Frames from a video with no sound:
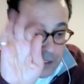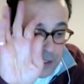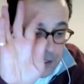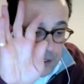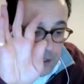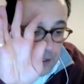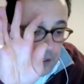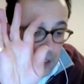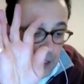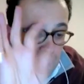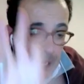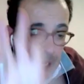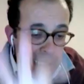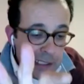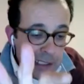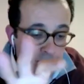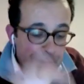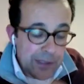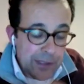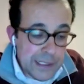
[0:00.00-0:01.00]
He
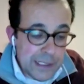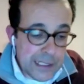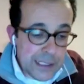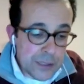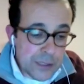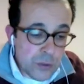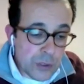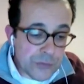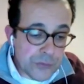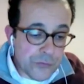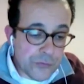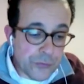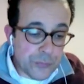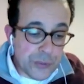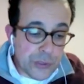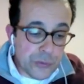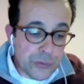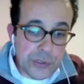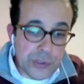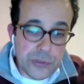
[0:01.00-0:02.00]
actively
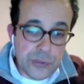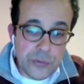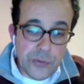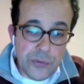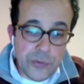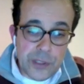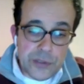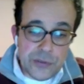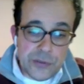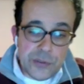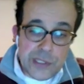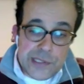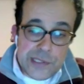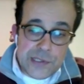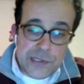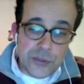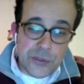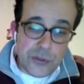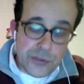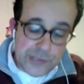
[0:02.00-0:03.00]
contributed to the
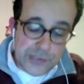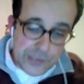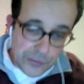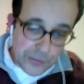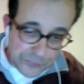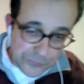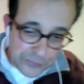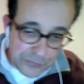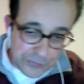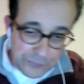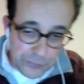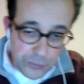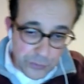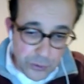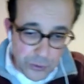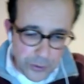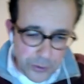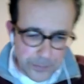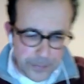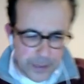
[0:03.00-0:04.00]
discourse of
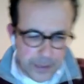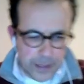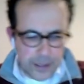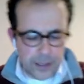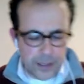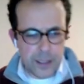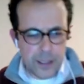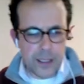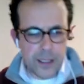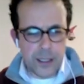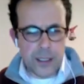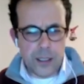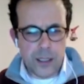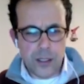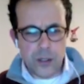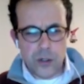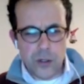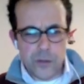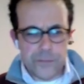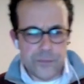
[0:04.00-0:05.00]
reform,
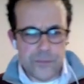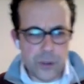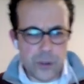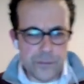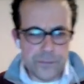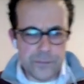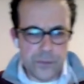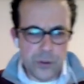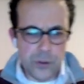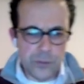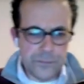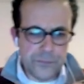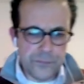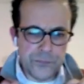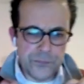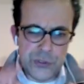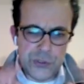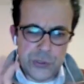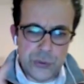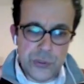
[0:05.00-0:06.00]

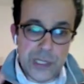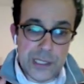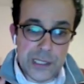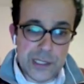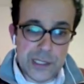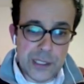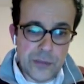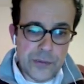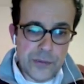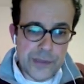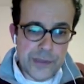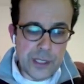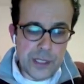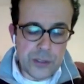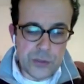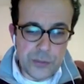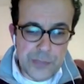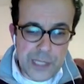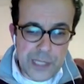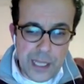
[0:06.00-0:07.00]
of unity on the
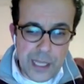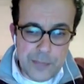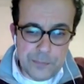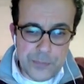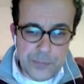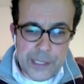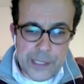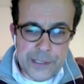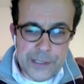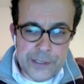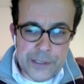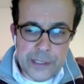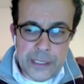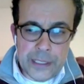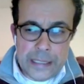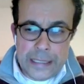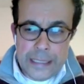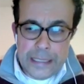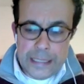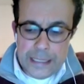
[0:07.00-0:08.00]
Ottoman Empire.
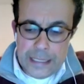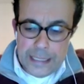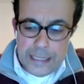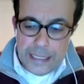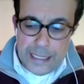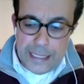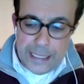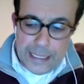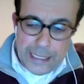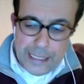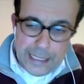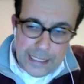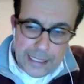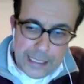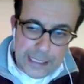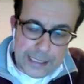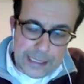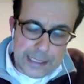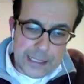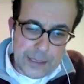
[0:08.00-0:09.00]

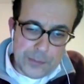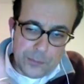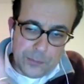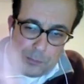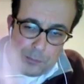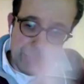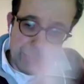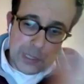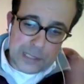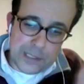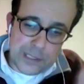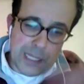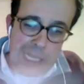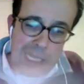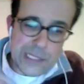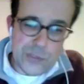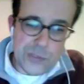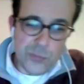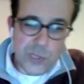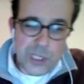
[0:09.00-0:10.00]
But
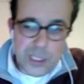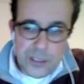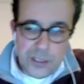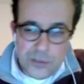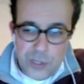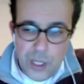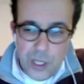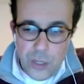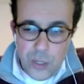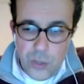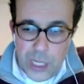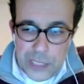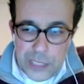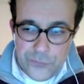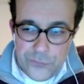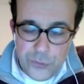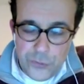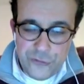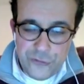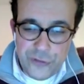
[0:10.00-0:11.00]
as we know,
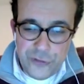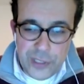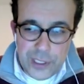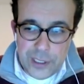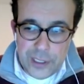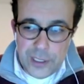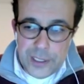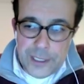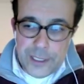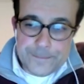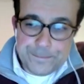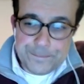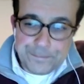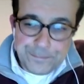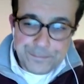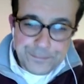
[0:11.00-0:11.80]
unfortunately,